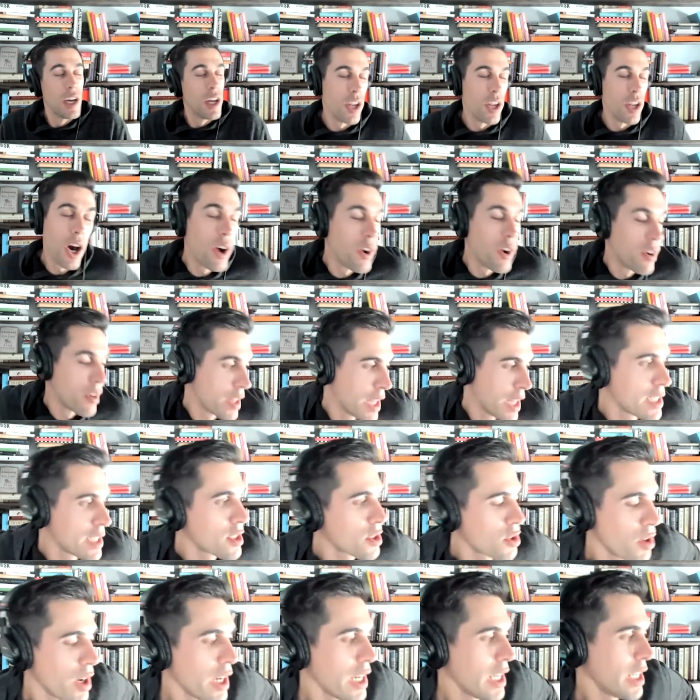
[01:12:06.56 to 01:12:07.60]
no, that's
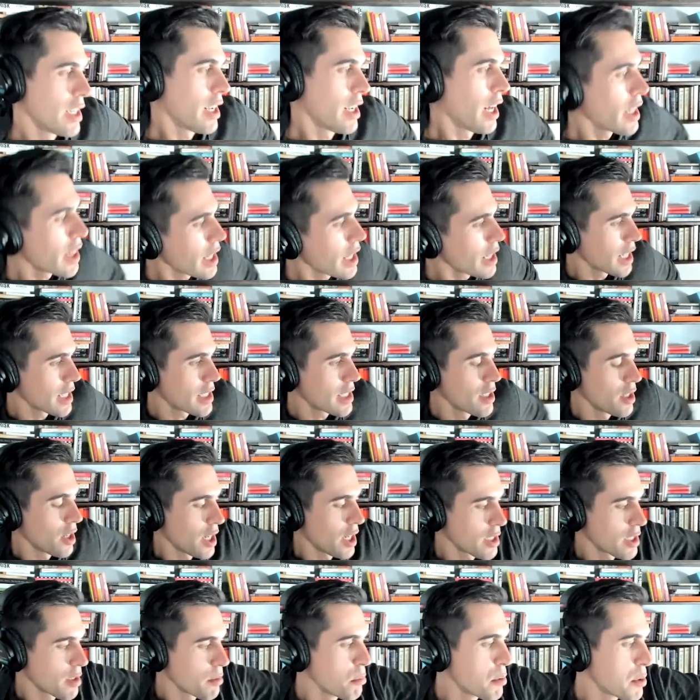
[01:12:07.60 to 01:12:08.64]
great. I think that's an
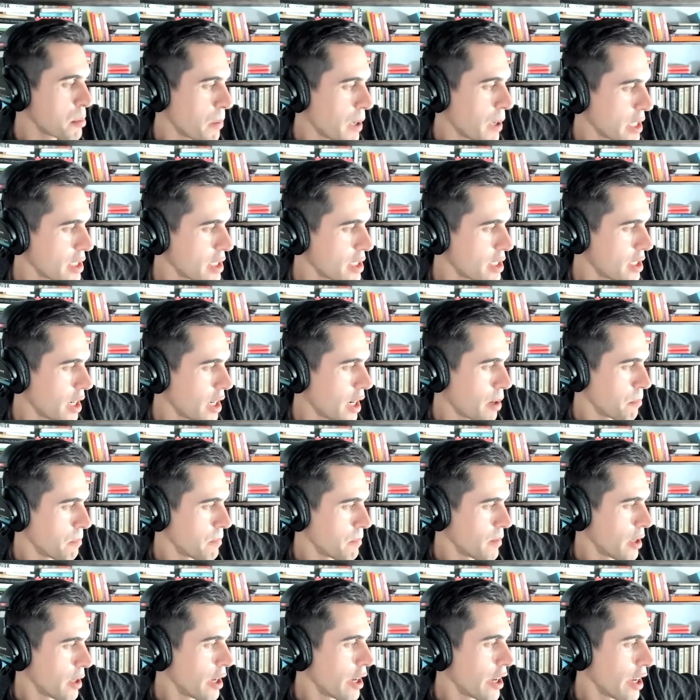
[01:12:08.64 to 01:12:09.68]
awesome spot to stop.
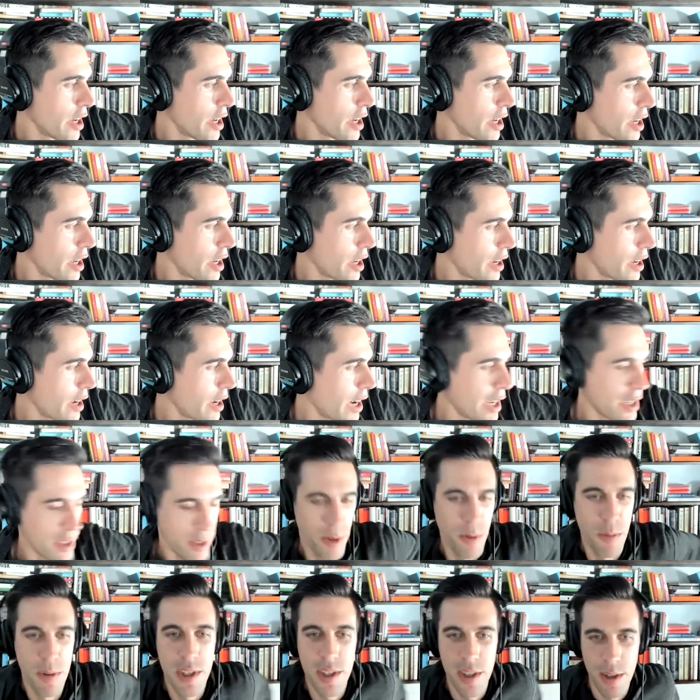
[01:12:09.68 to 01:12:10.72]
Uh, I
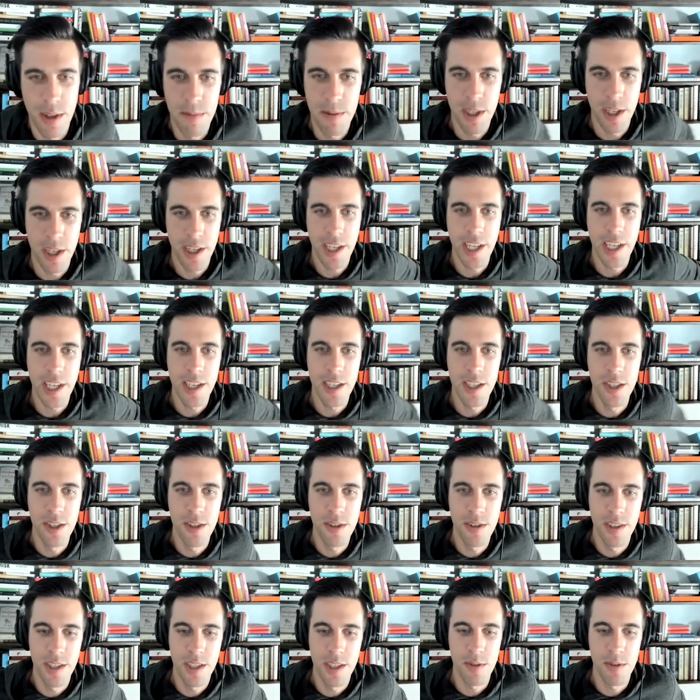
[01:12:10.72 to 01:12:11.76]
always love talking to you,
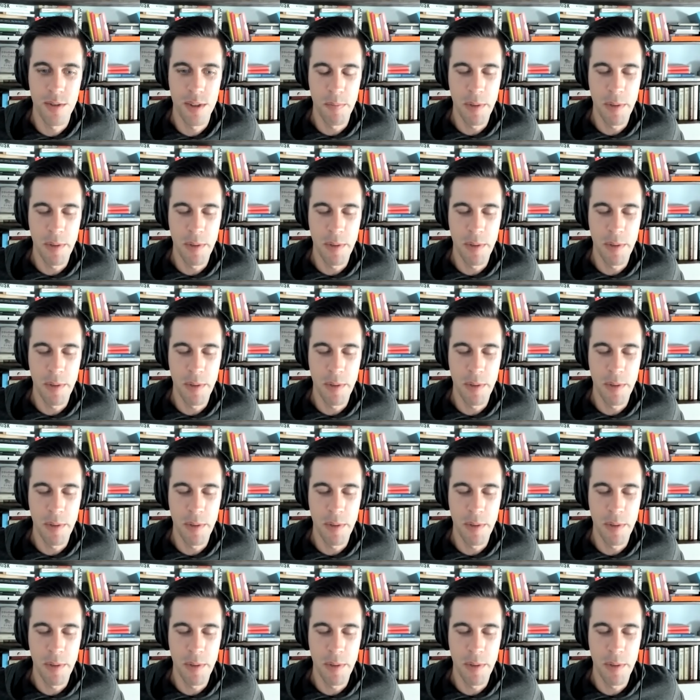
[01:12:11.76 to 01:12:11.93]
and this was